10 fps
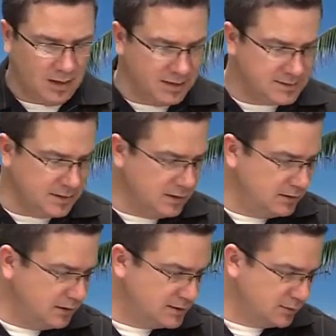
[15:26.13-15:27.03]
It's
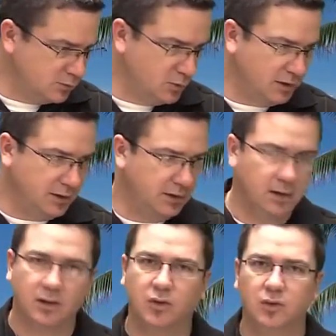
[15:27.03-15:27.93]
a really
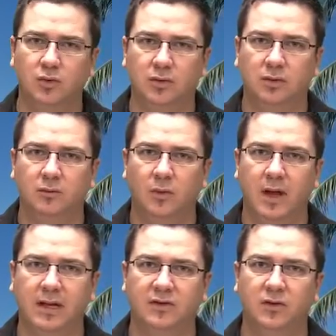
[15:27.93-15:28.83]
cool
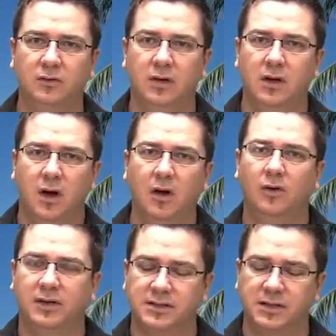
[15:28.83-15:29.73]
way to,
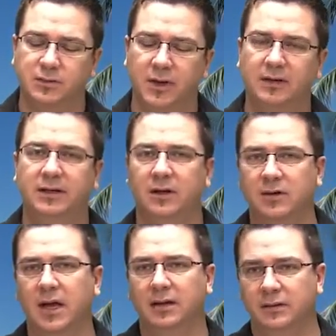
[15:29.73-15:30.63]
oh, it's wiggly,
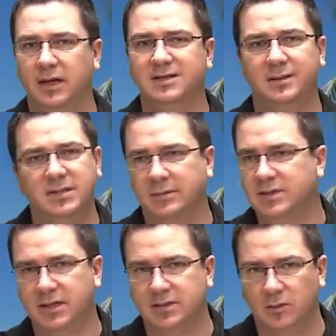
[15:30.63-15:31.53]
okay. And
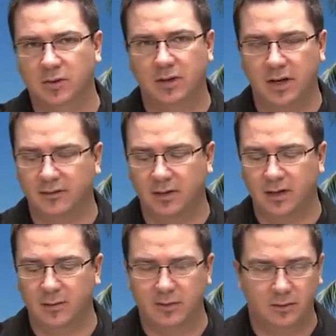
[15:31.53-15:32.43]
sometimes it doesn't work, you have to
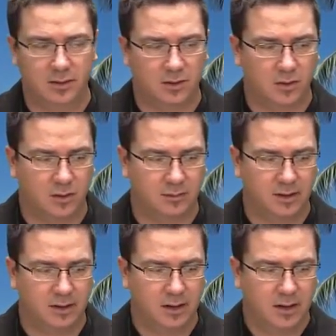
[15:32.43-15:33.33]
end up doing the cork,
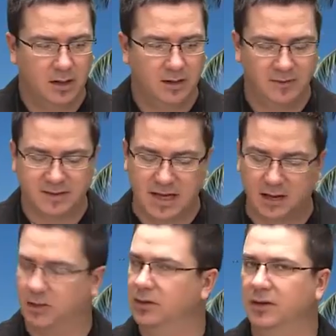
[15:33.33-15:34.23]
but if it's
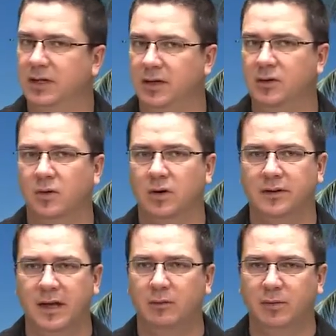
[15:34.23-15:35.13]
got a good looking
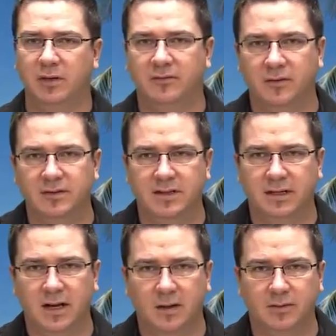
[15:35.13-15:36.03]
cork, that would be the first
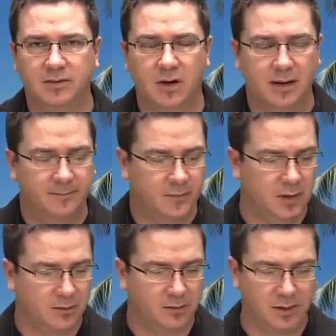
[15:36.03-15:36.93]
thing that I would try.
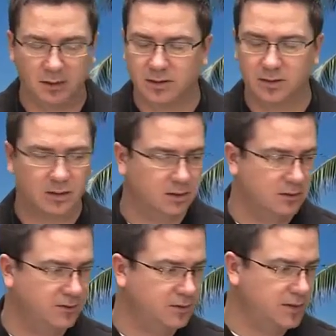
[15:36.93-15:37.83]
The other thing that you can
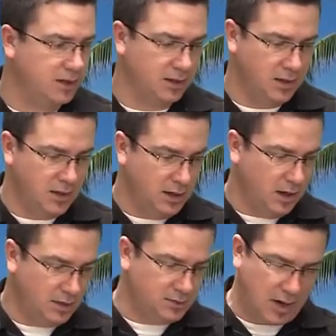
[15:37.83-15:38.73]
do, if you take
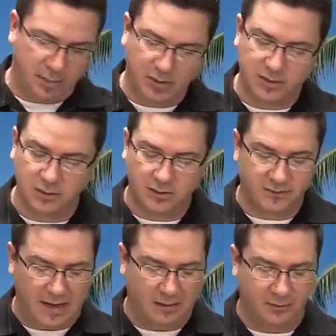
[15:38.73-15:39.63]
a drop or two
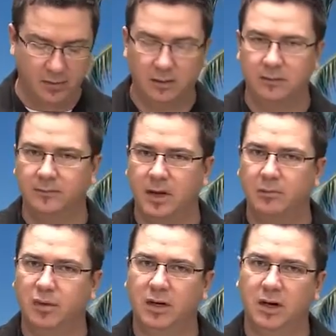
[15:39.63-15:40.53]
of valve oil
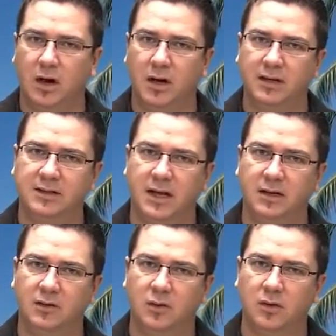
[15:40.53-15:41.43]
and put it on a
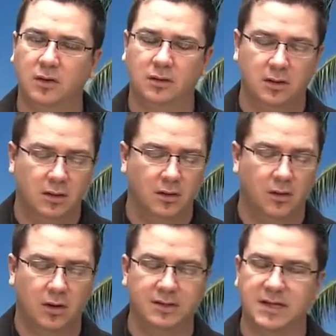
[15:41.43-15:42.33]
tenon cork
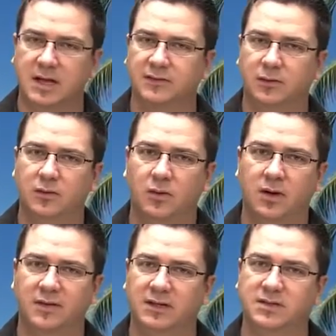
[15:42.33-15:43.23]
or a saxophone
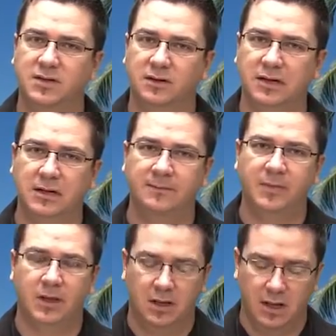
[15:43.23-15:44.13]
cork that's dirty,
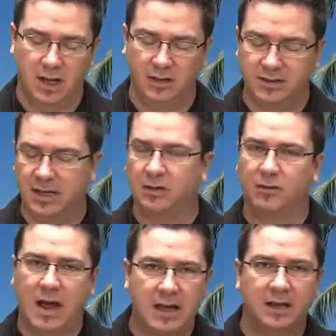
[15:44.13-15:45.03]
and you take a
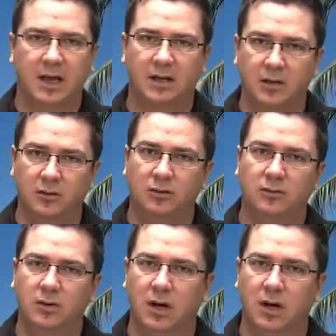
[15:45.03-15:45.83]
rag and you